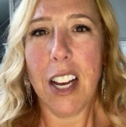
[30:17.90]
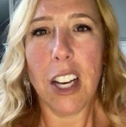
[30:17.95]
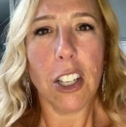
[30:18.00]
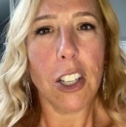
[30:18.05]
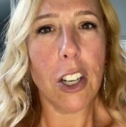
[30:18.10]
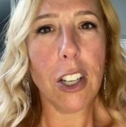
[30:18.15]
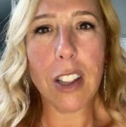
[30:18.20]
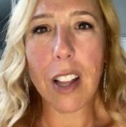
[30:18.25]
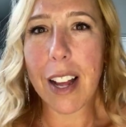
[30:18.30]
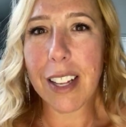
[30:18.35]

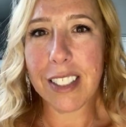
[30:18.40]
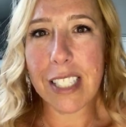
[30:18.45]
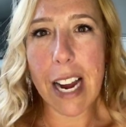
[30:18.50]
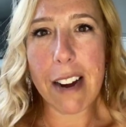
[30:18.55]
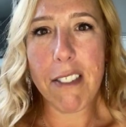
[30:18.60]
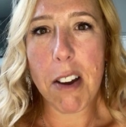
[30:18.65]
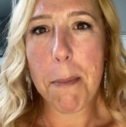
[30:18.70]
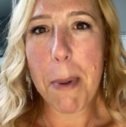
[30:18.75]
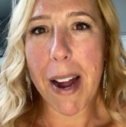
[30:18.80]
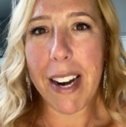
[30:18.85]
good luck to
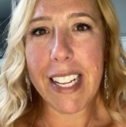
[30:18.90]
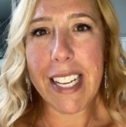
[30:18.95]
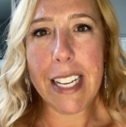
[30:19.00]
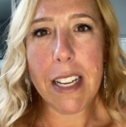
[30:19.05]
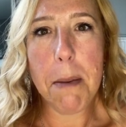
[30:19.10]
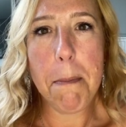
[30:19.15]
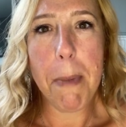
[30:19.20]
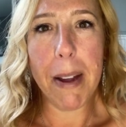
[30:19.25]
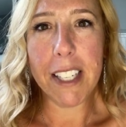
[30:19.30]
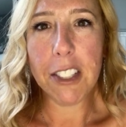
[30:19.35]

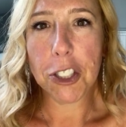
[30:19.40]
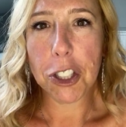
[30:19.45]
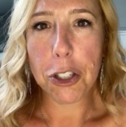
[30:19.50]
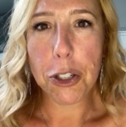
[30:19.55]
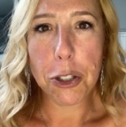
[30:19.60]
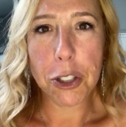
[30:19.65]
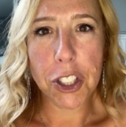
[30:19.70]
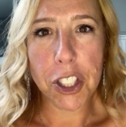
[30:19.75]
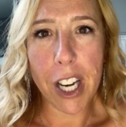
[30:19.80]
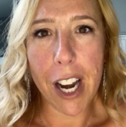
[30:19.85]
everybody. Make sure
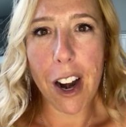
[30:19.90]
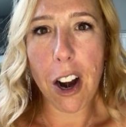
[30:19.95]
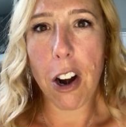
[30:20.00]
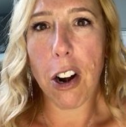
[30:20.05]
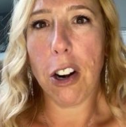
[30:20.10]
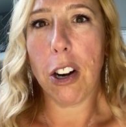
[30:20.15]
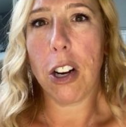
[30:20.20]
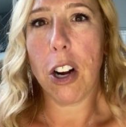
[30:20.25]
you share,